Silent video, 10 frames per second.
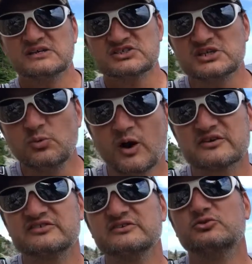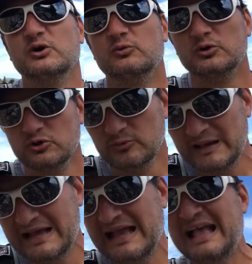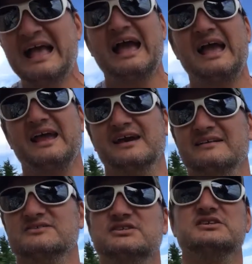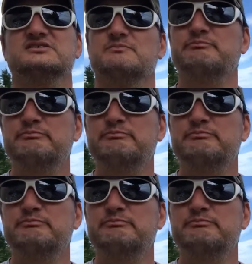She walks into a room and she's